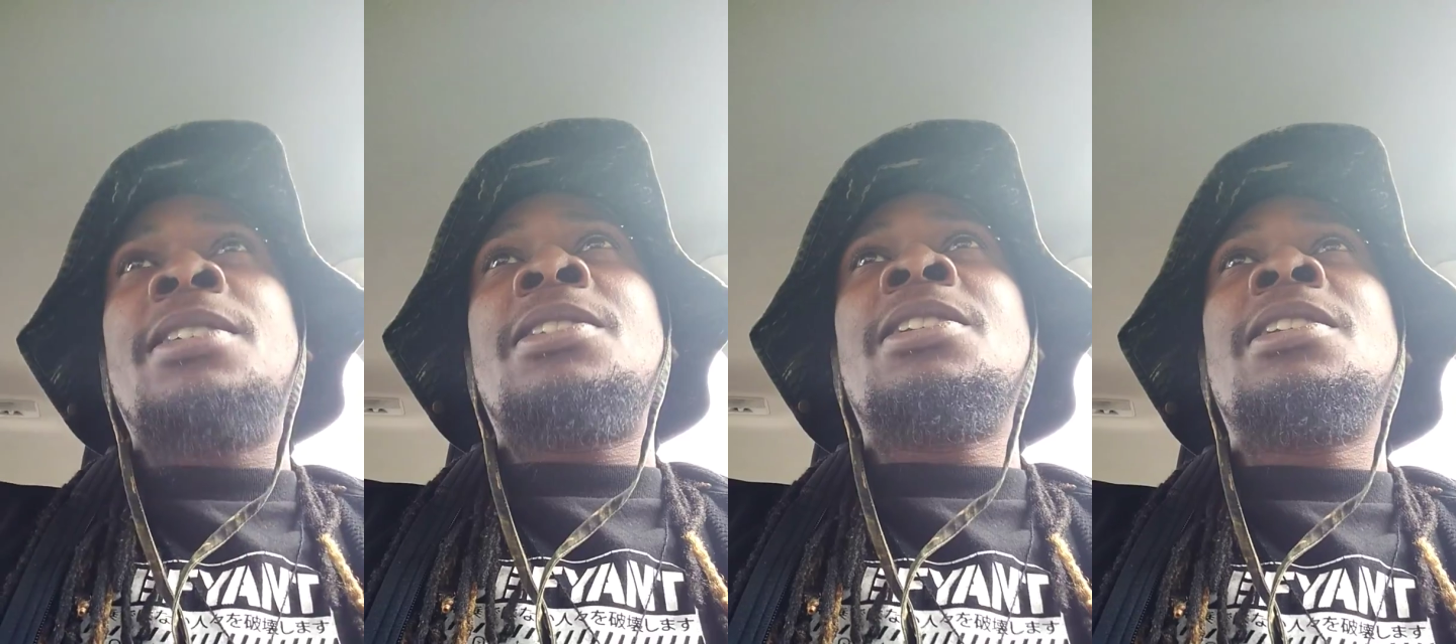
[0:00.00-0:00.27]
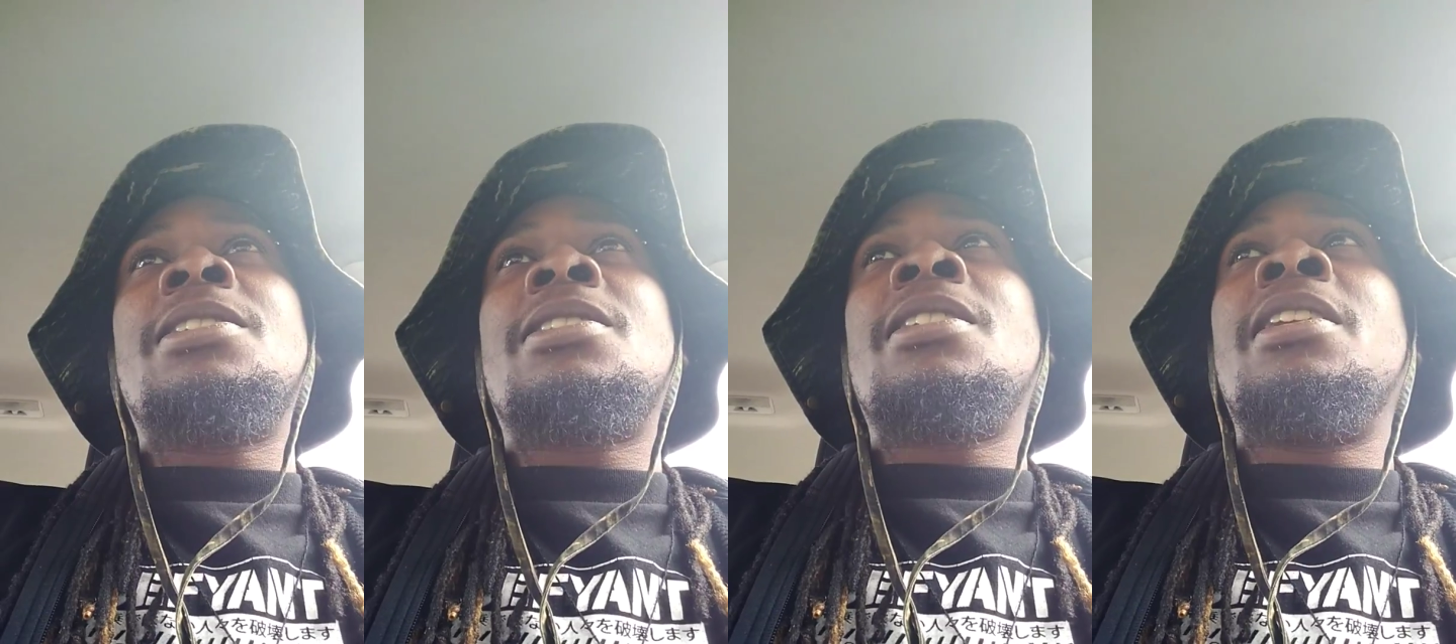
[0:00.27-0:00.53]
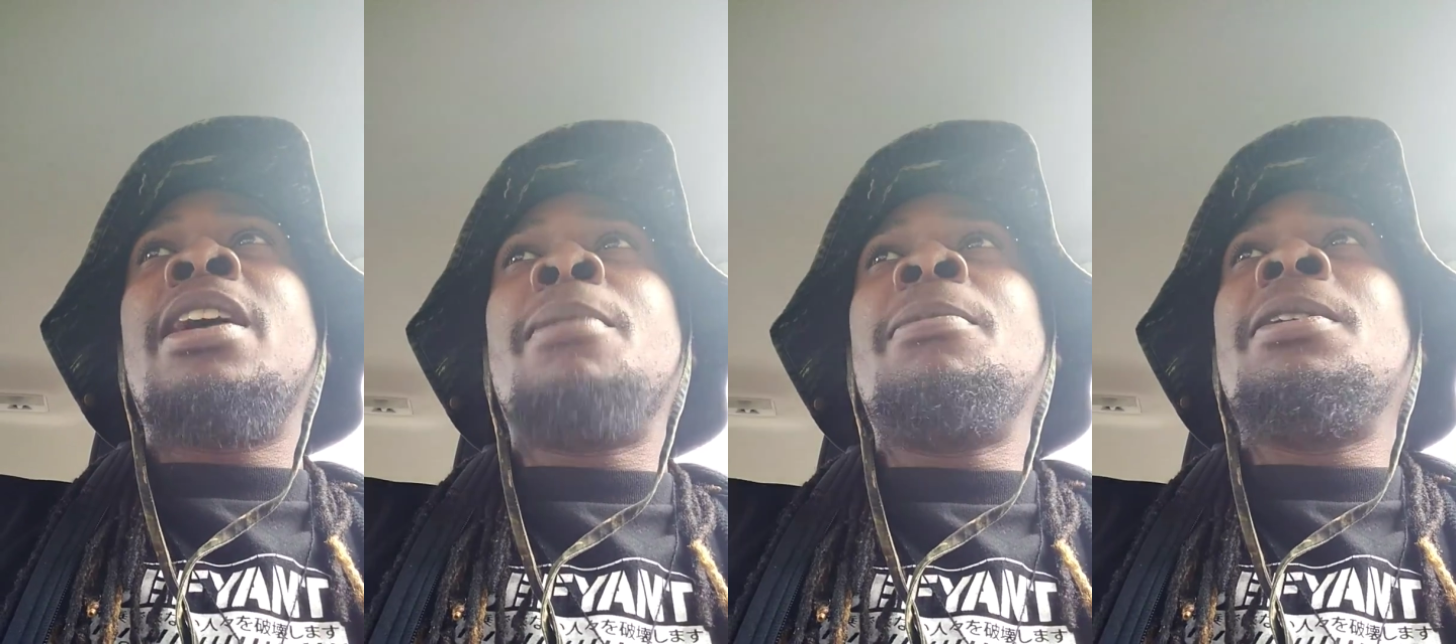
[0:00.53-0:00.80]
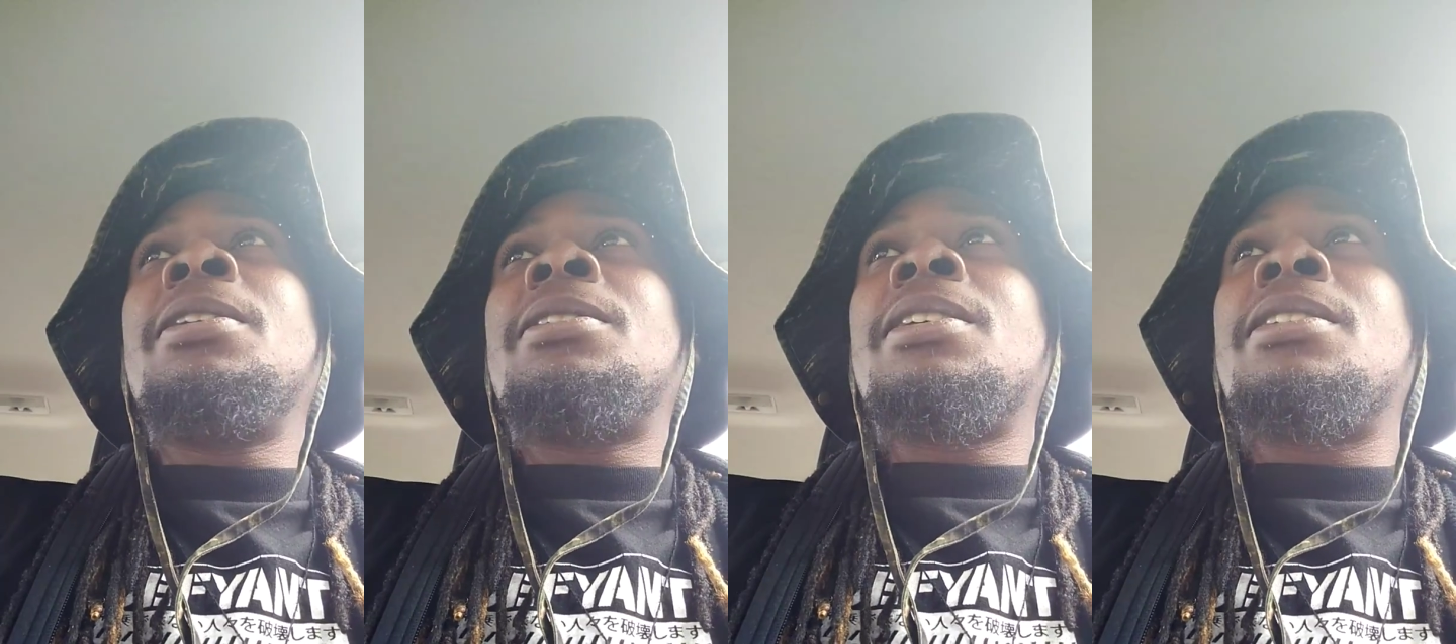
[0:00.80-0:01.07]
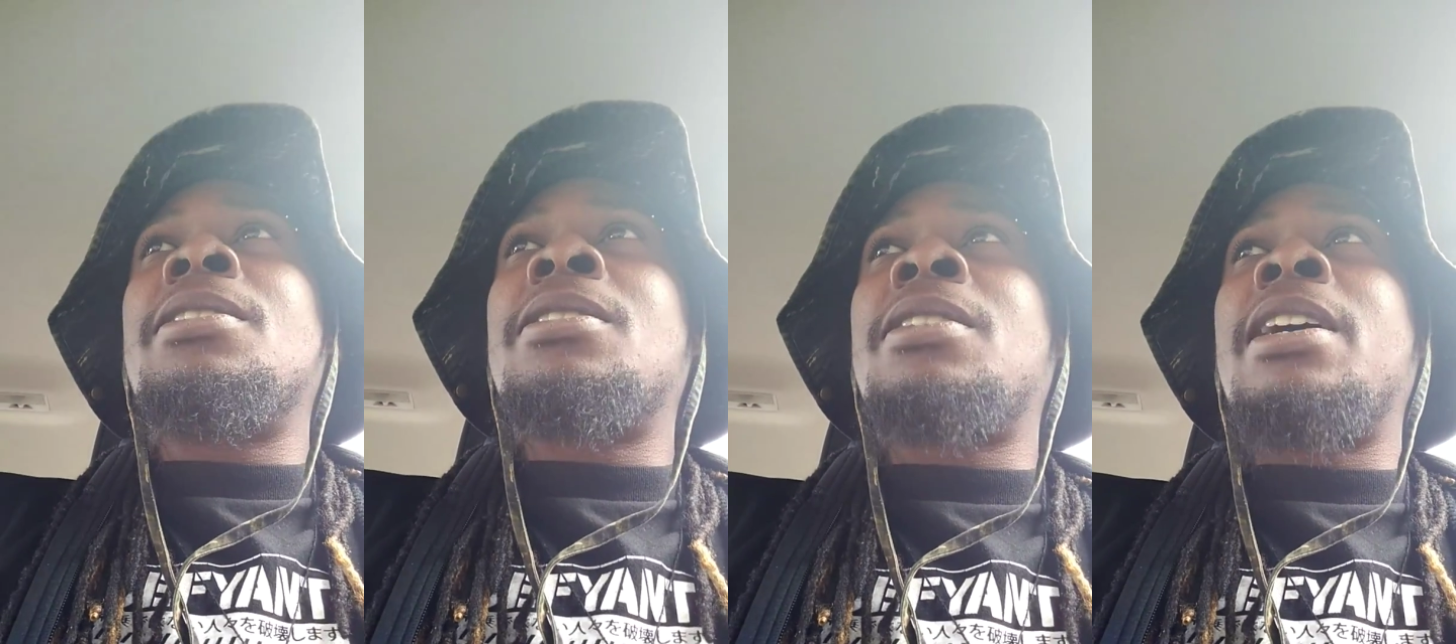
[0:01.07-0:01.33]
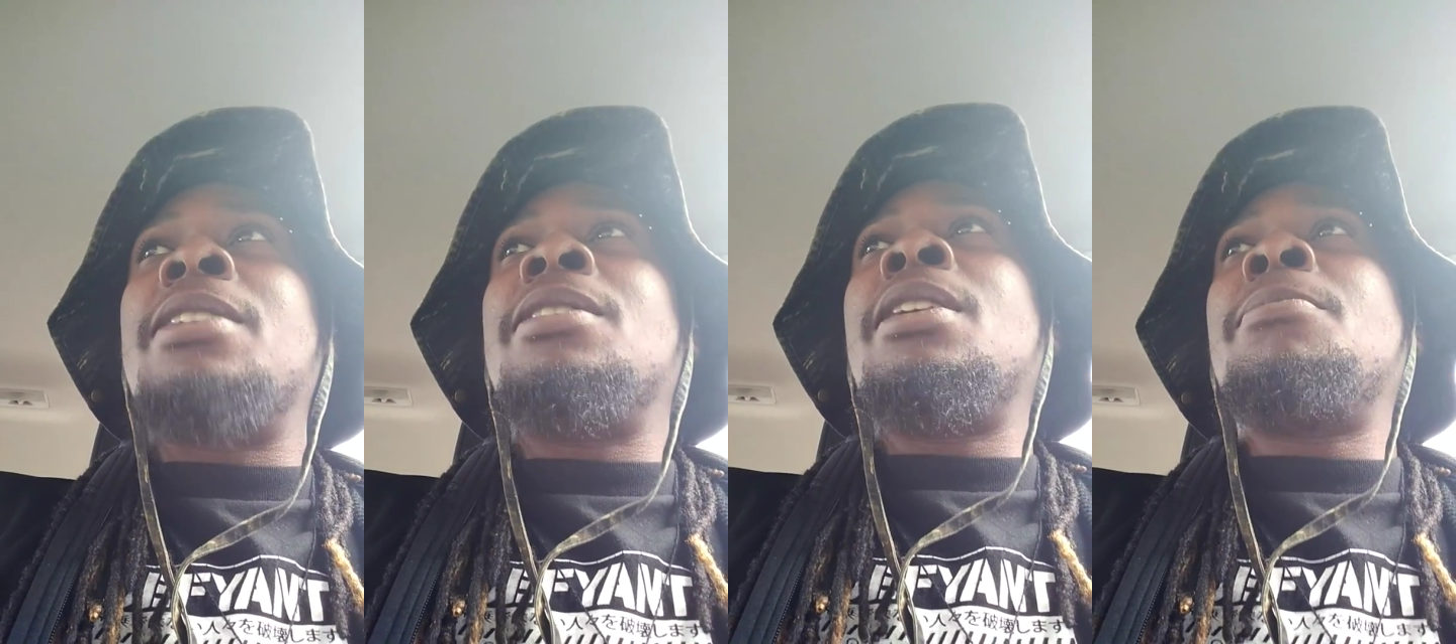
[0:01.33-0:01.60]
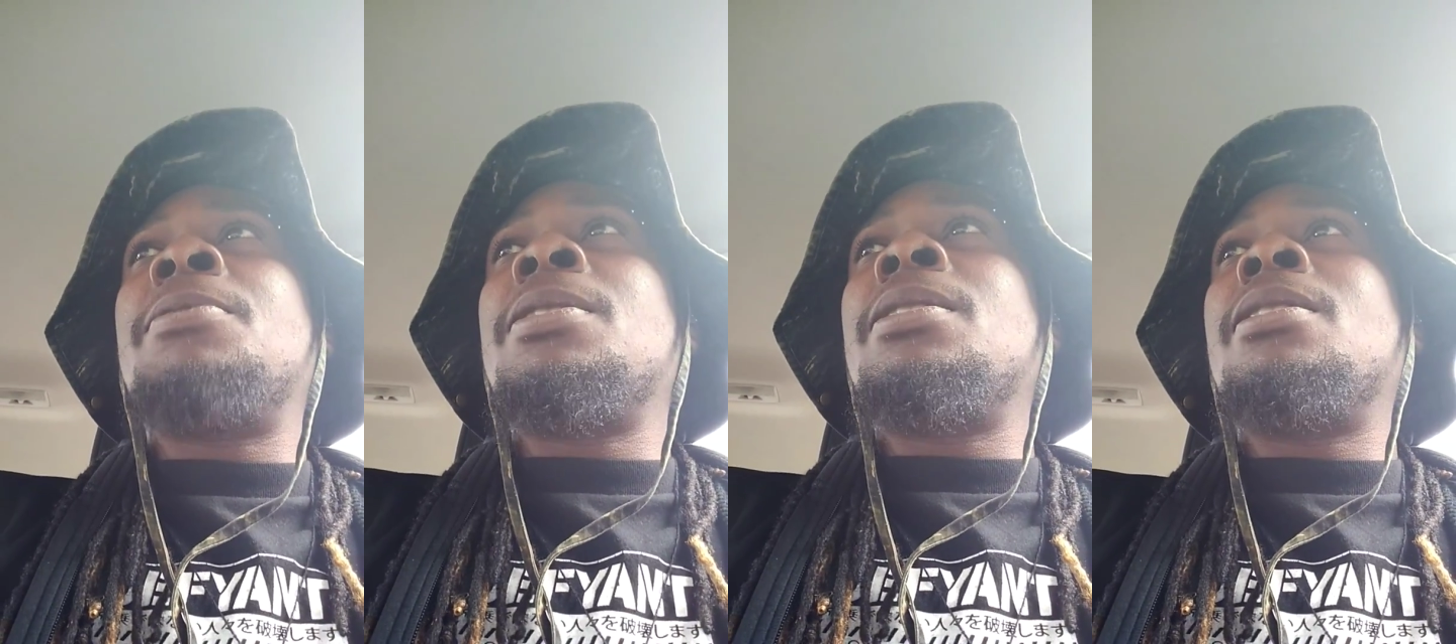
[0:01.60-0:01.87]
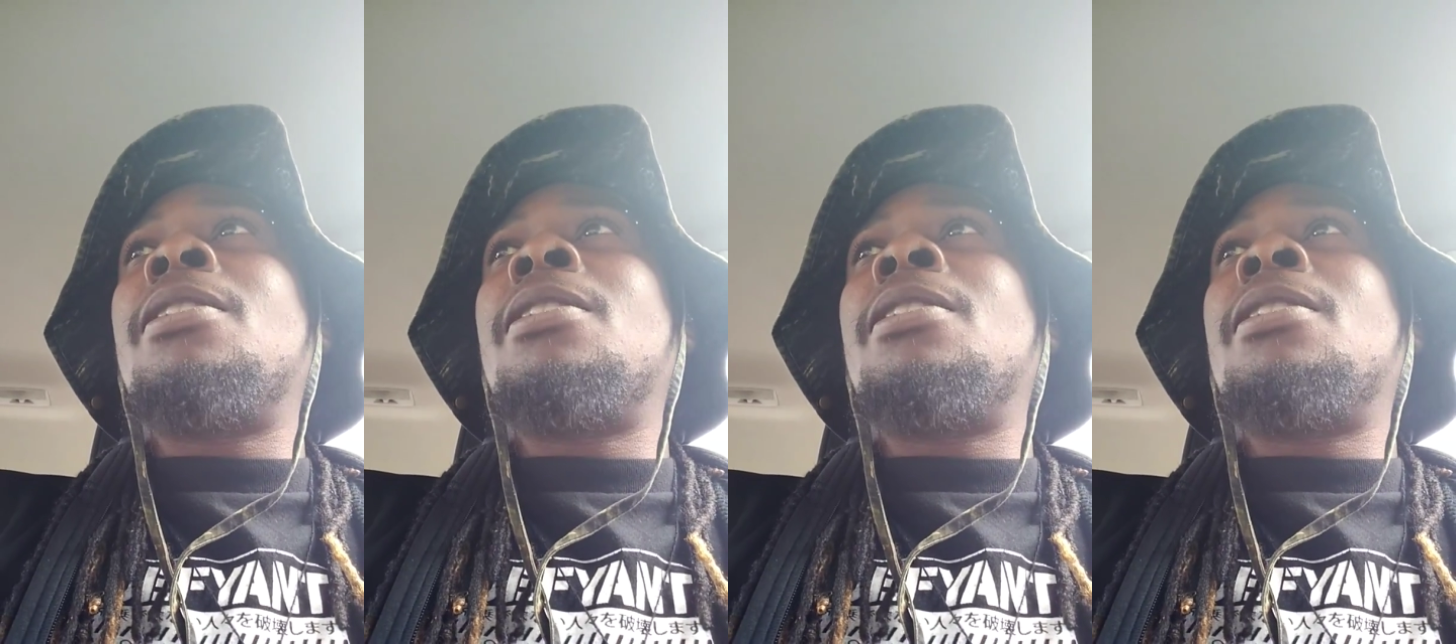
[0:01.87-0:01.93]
He might be on one of these islands.